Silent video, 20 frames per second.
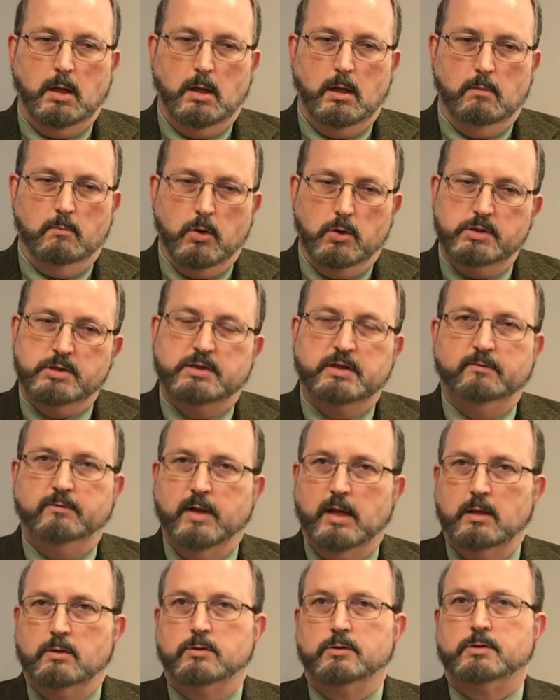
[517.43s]
emergency
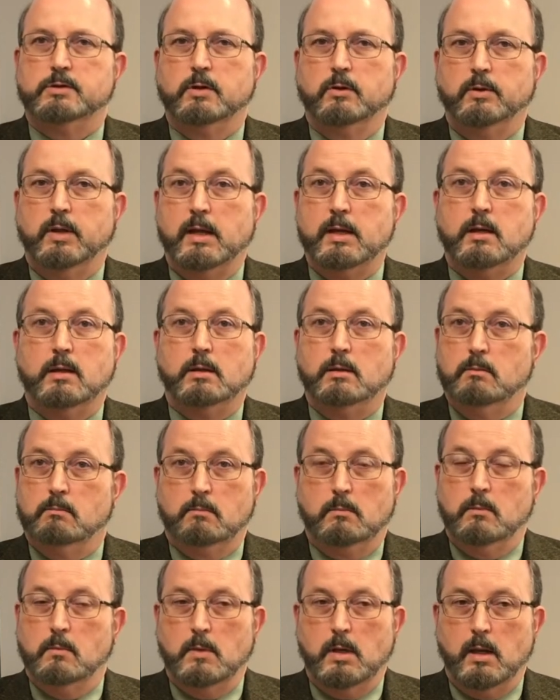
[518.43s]
vouchers, so they could
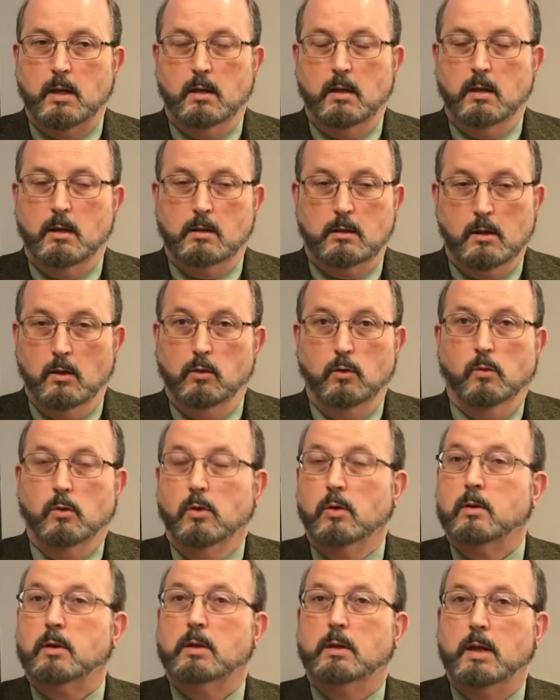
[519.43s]
go to
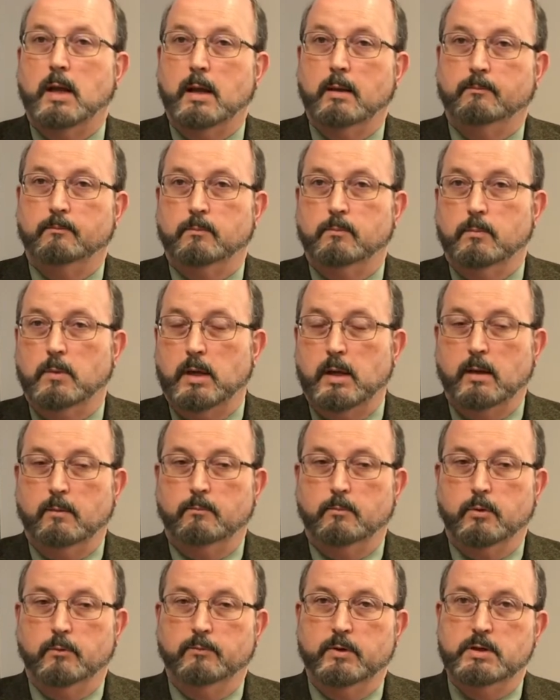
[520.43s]
work and
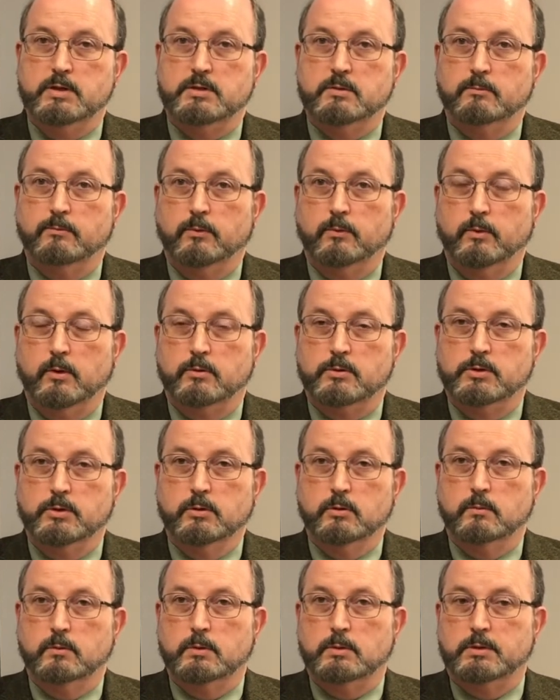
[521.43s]
have provision for their
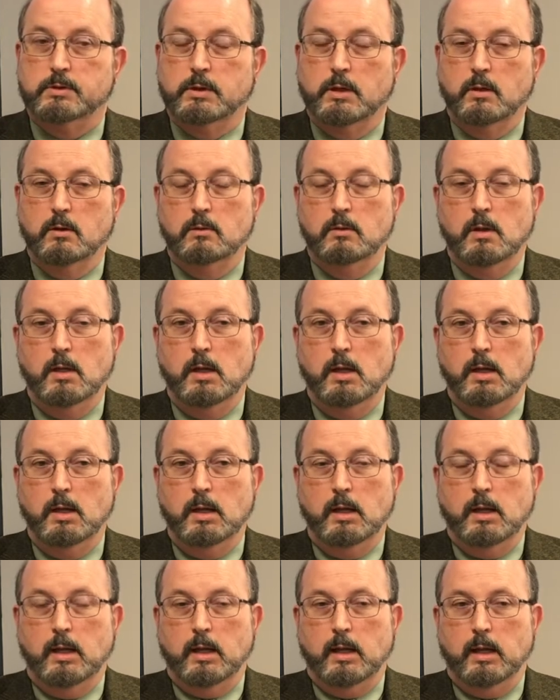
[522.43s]
children. So
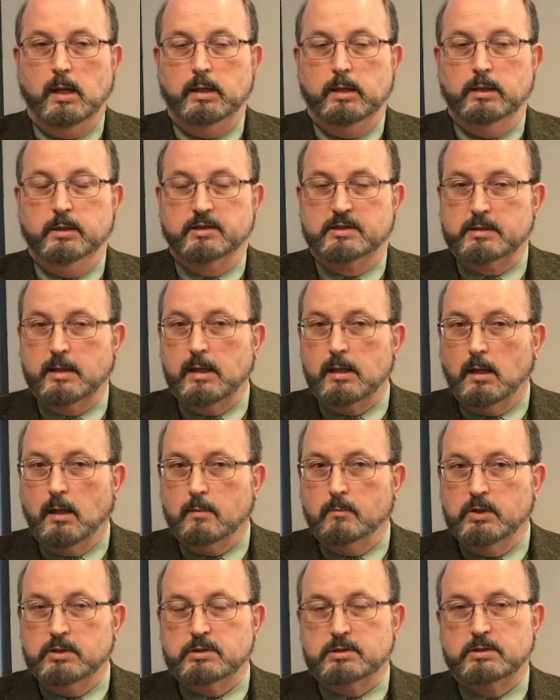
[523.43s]
in a state
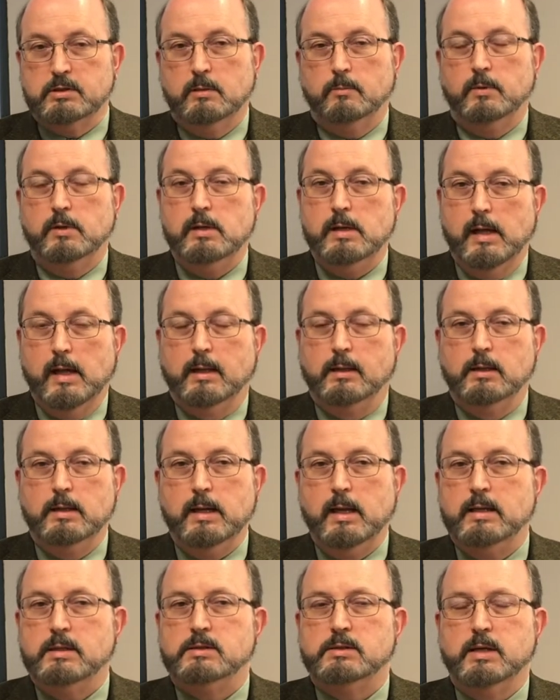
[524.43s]
like Mississippi, yeah,
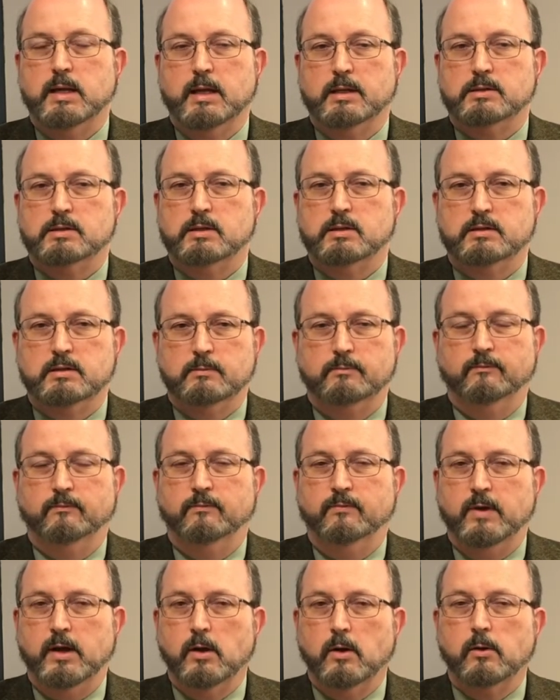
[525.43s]
DHS is
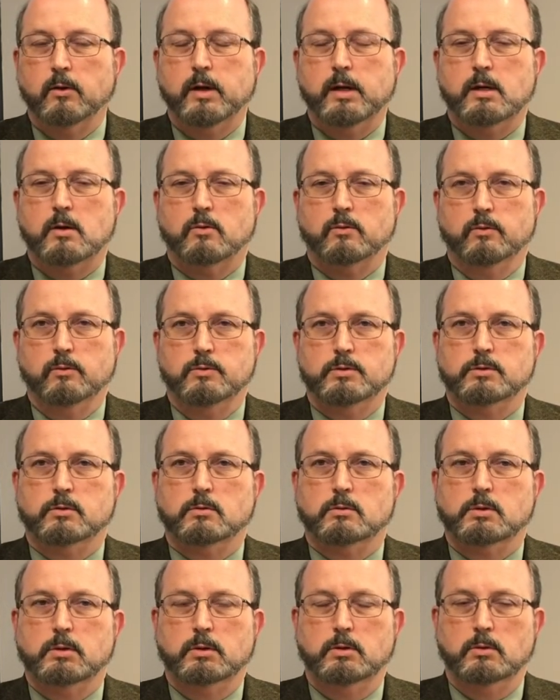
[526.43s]
very
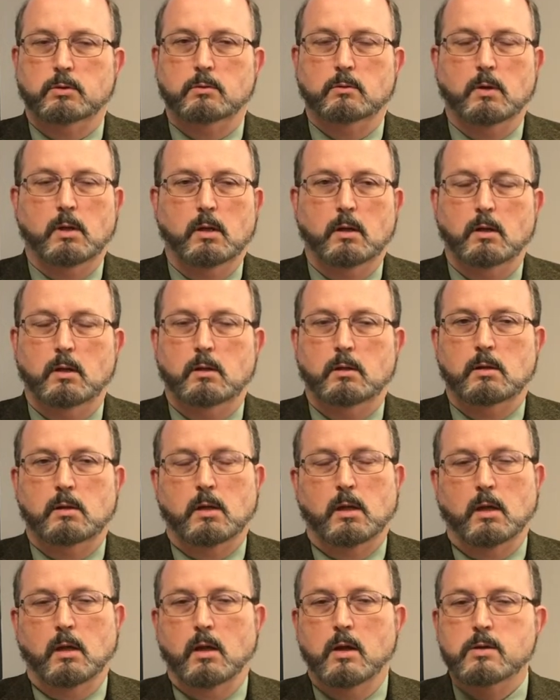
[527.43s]
crucial to
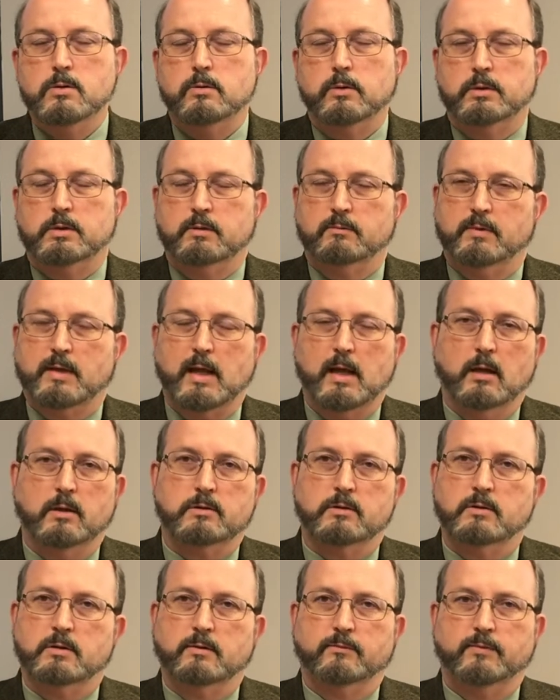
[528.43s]
hundreds of
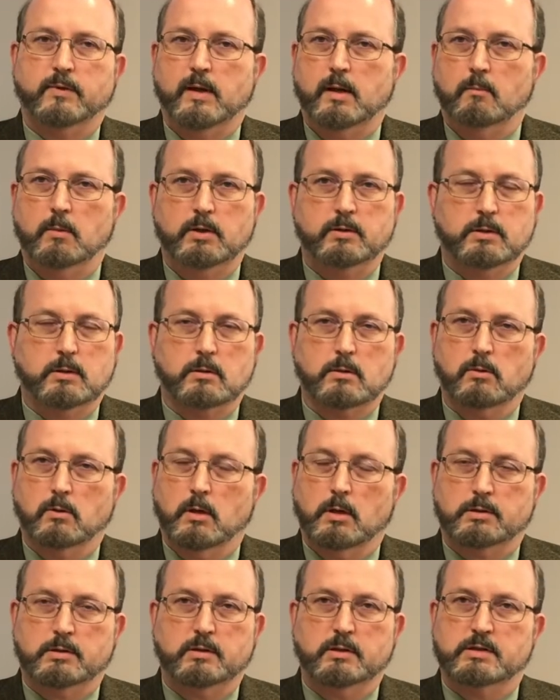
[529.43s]
thousands of families
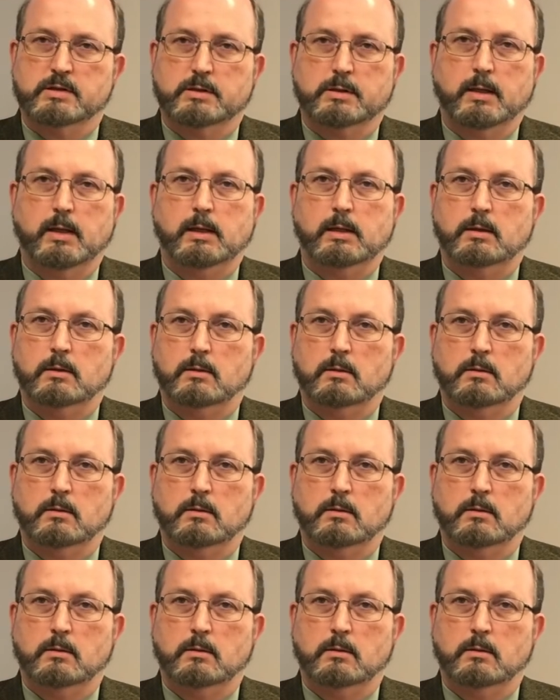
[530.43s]
across this state.